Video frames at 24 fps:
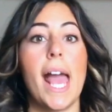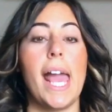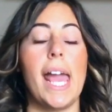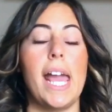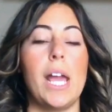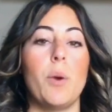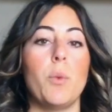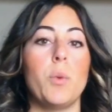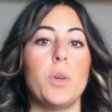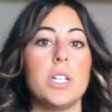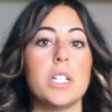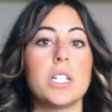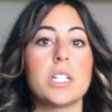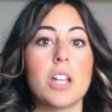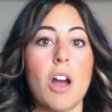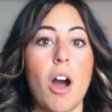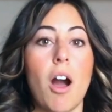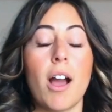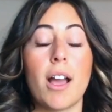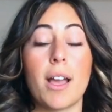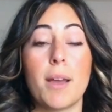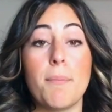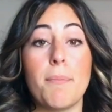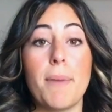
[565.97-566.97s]
and we
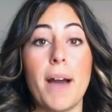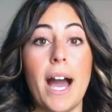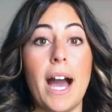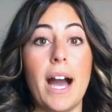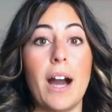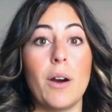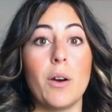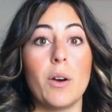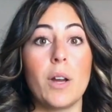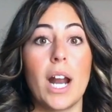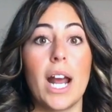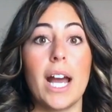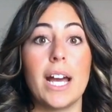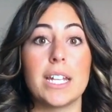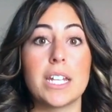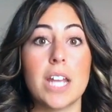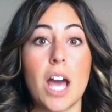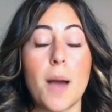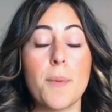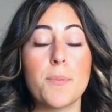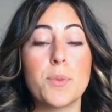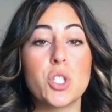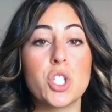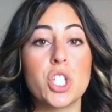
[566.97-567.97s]
talk about
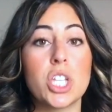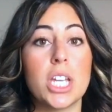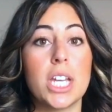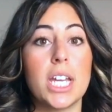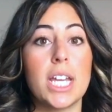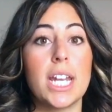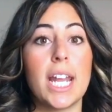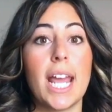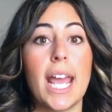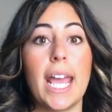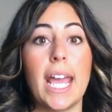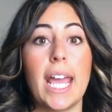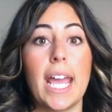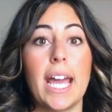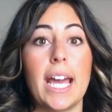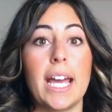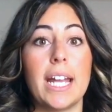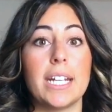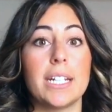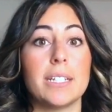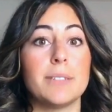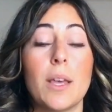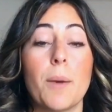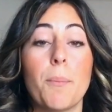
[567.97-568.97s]
adoption,
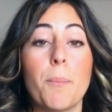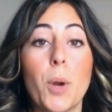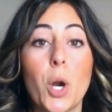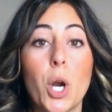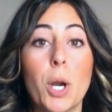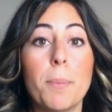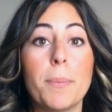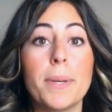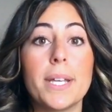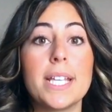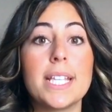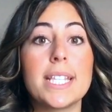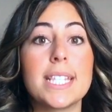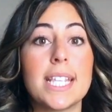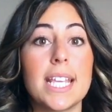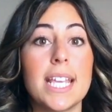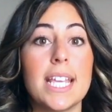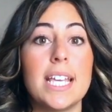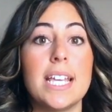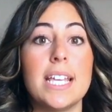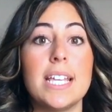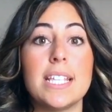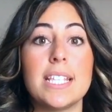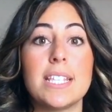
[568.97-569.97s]
and the purpose
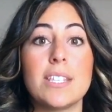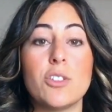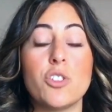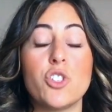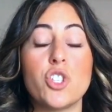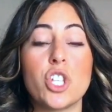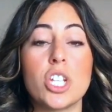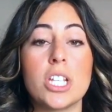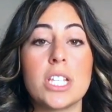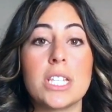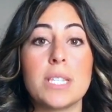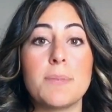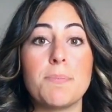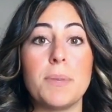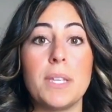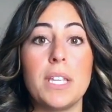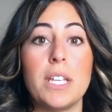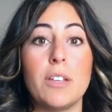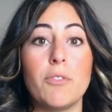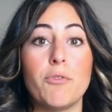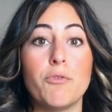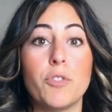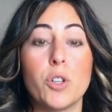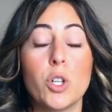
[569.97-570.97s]
is to just
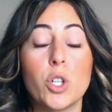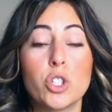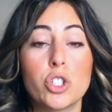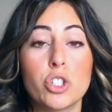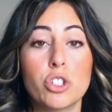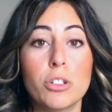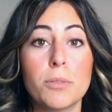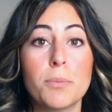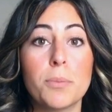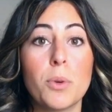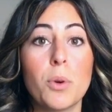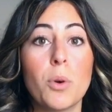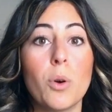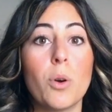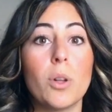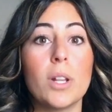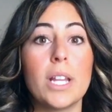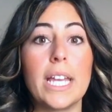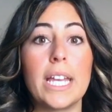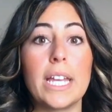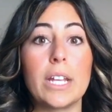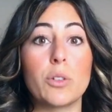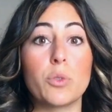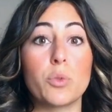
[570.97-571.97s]
be vulnerable
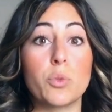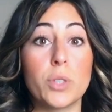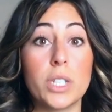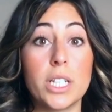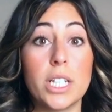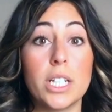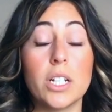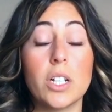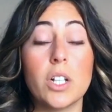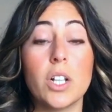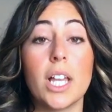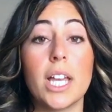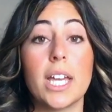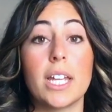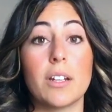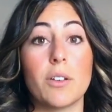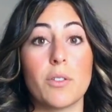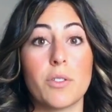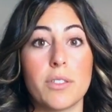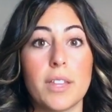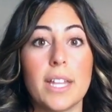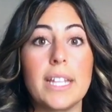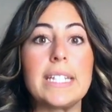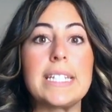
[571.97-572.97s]
and real and
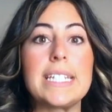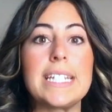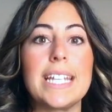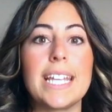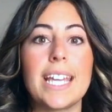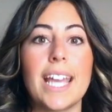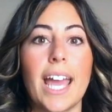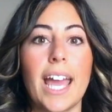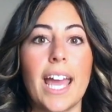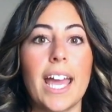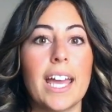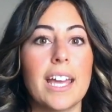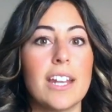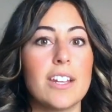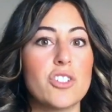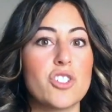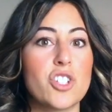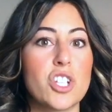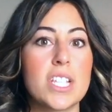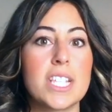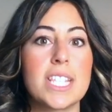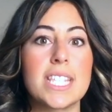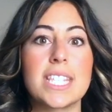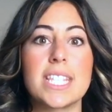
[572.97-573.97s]
authentic and
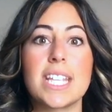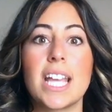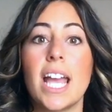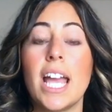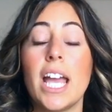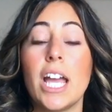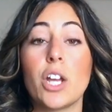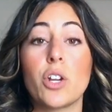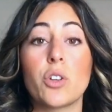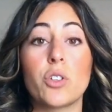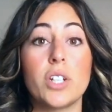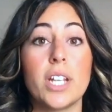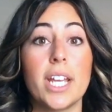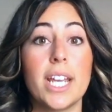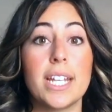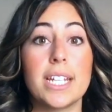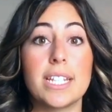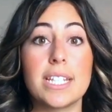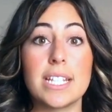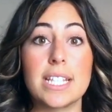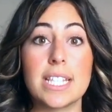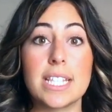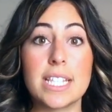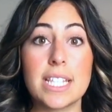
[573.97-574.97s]
just create
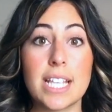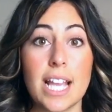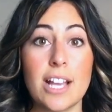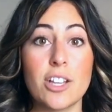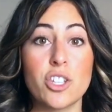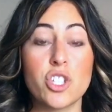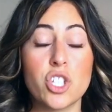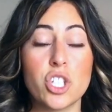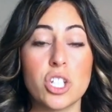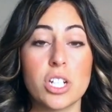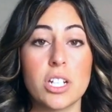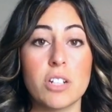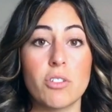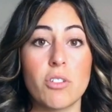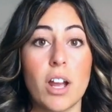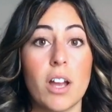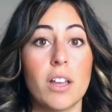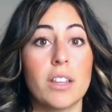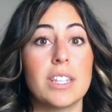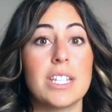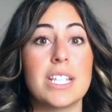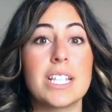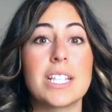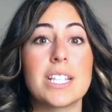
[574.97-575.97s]
discussion
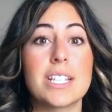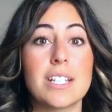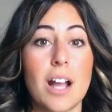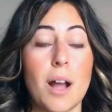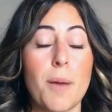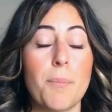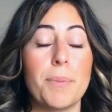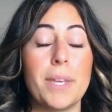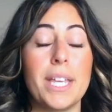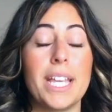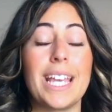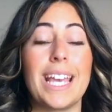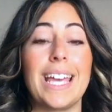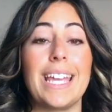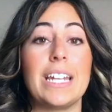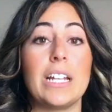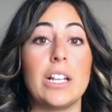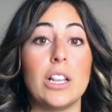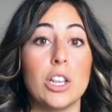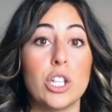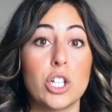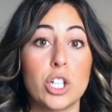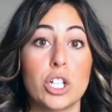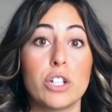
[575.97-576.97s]
around this topic
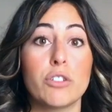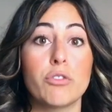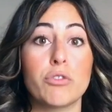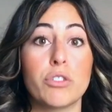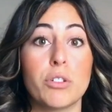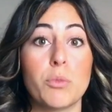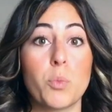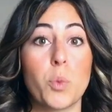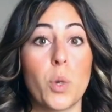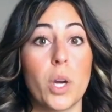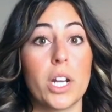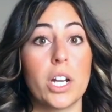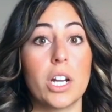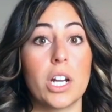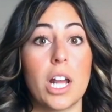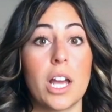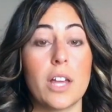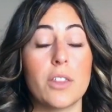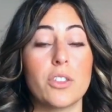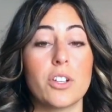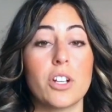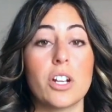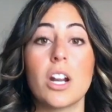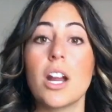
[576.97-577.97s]
and learn from one
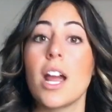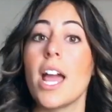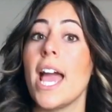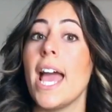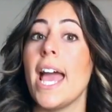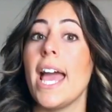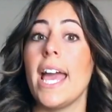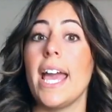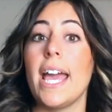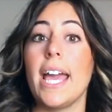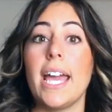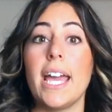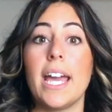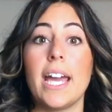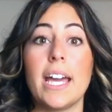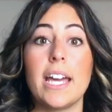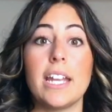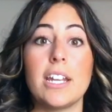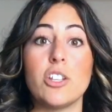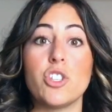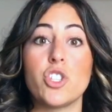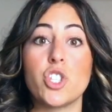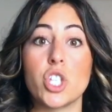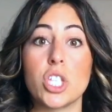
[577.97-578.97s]
another
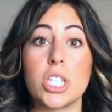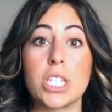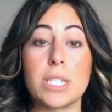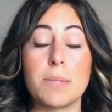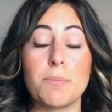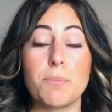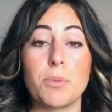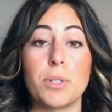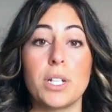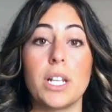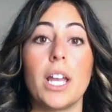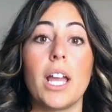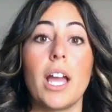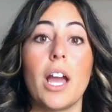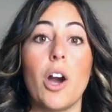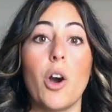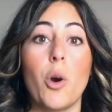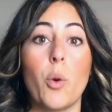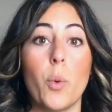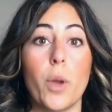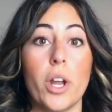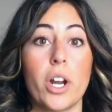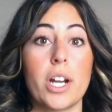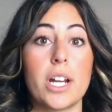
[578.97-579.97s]
and just bring
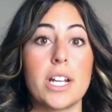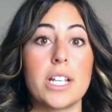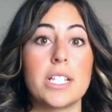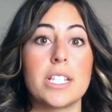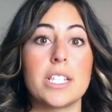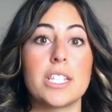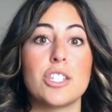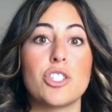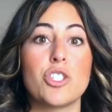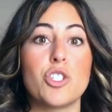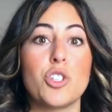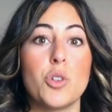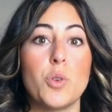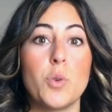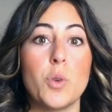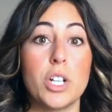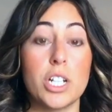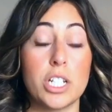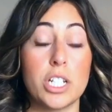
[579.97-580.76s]
awareness to